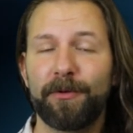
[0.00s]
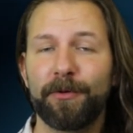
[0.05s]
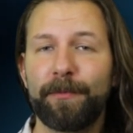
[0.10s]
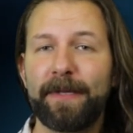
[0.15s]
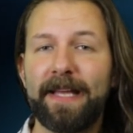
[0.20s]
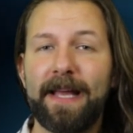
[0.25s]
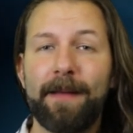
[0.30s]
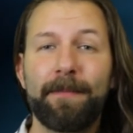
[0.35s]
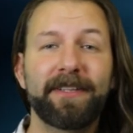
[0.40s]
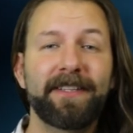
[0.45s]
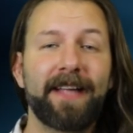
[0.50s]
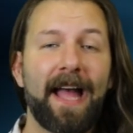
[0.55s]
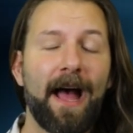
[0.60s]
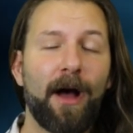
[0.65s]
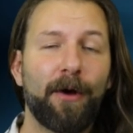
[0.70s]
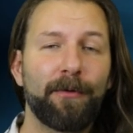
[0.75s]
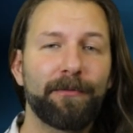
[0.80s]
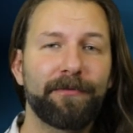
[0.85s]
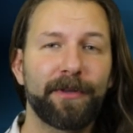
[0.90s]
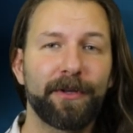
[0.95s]
you'll be able to
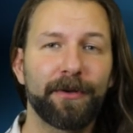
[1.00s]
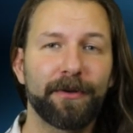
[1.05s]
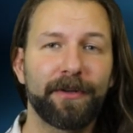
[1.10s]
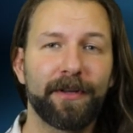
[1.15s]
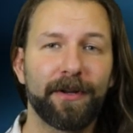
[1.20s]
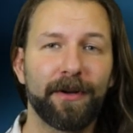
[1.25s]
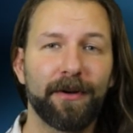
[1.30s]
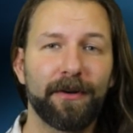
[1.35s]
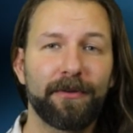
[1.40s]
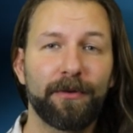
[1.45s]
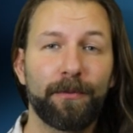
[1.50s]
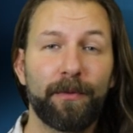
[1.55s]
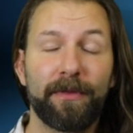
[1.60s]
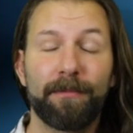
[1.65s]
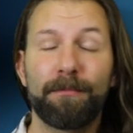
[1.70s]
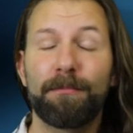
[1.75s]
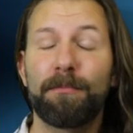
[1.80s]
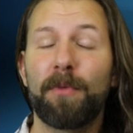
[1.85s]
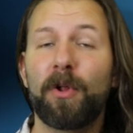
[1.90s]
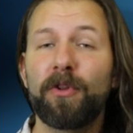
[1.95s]
outfit your character
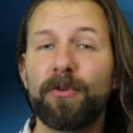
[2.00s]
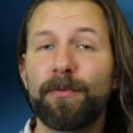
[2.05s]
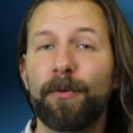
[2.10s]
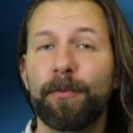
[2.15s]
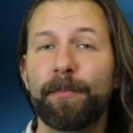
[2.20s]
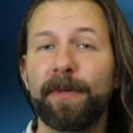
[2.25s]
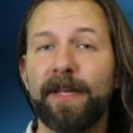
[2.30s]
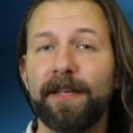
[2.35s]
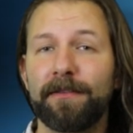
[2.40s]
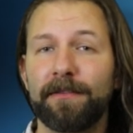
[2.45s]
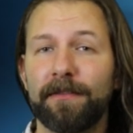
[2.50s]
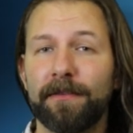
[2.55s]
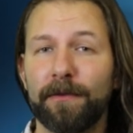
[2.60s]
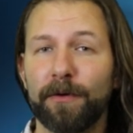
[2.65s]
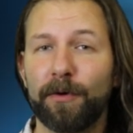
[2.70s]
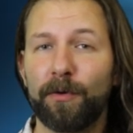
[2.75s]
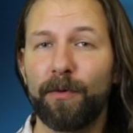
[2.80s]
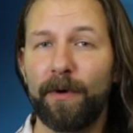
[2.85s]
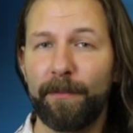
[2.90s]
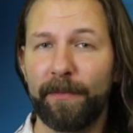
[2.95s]
with multiple pieces of
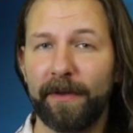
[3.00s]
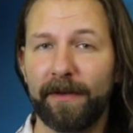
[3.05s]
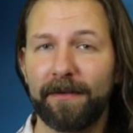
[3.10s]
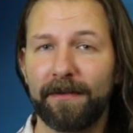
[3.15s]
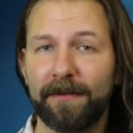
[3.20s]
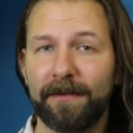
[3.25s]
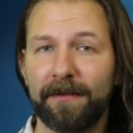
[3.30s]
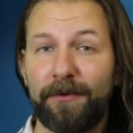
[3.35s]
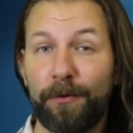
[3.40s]
equipment